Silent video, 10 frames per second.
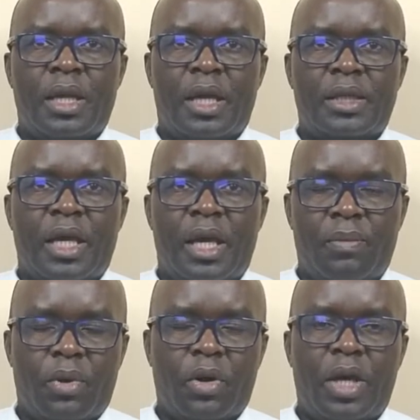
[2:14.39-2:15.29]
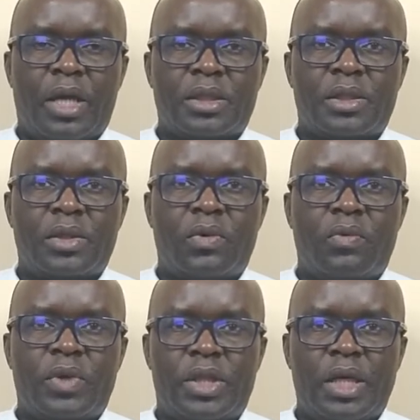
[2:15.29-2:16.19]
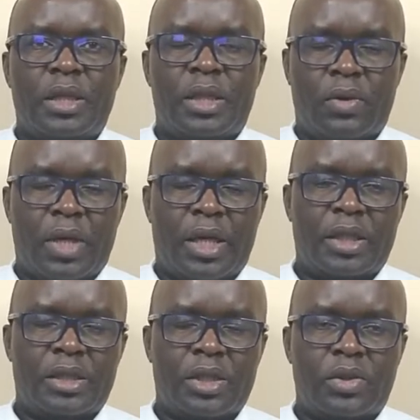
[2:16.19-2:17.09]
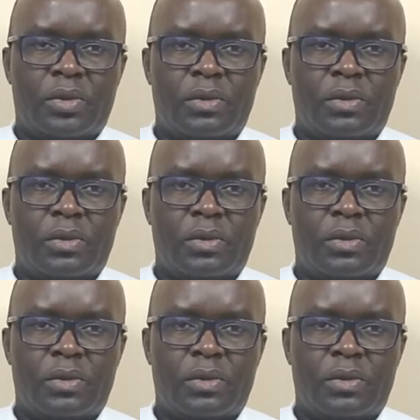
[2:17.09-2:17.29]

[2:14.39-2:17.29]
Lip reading: and the employers within the organization.